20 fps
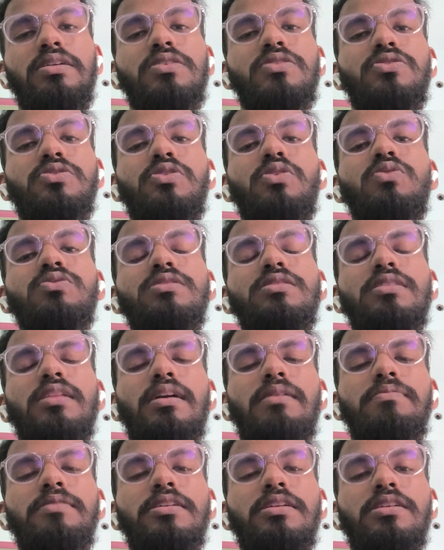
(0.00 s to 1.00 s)
stored in the
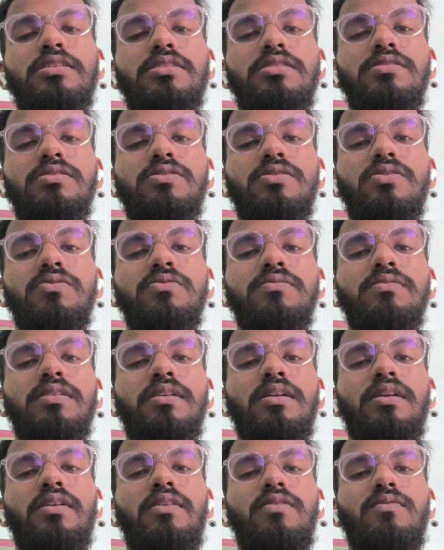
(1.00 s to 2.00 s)
application, so
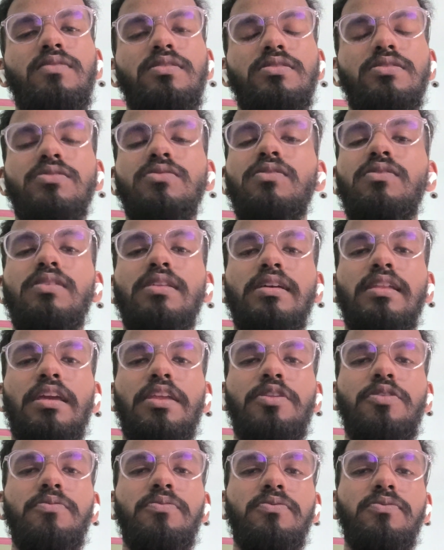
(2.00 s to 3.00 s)
which is called an
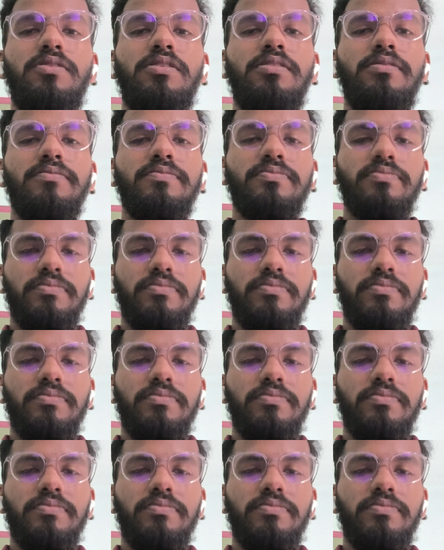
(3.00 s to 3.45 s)
endpoint.